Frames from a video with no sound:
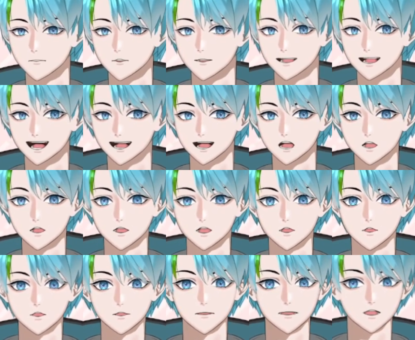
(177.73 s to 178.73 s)
Heading on
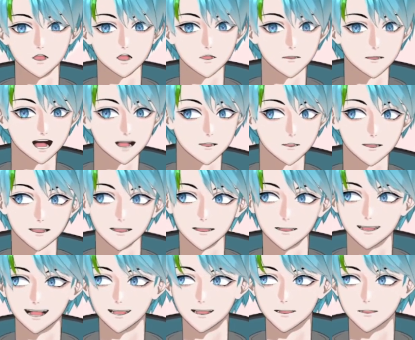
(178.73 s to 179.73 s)
over to our hotkey
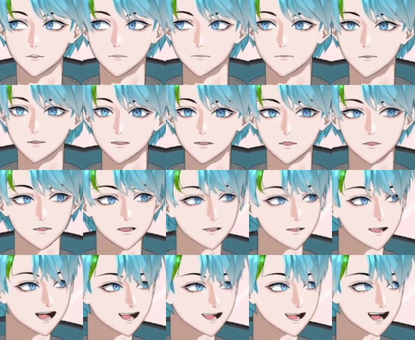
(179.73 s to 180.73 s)
settings, which is
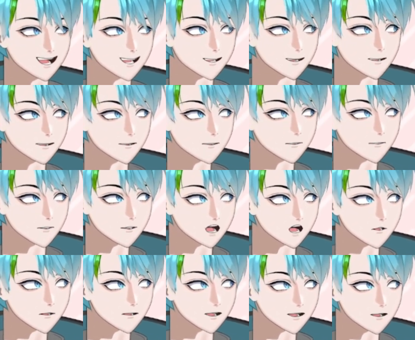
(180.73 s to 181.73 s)
the last
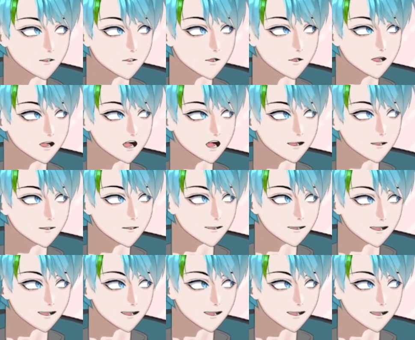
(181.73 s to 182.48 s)
option on the right in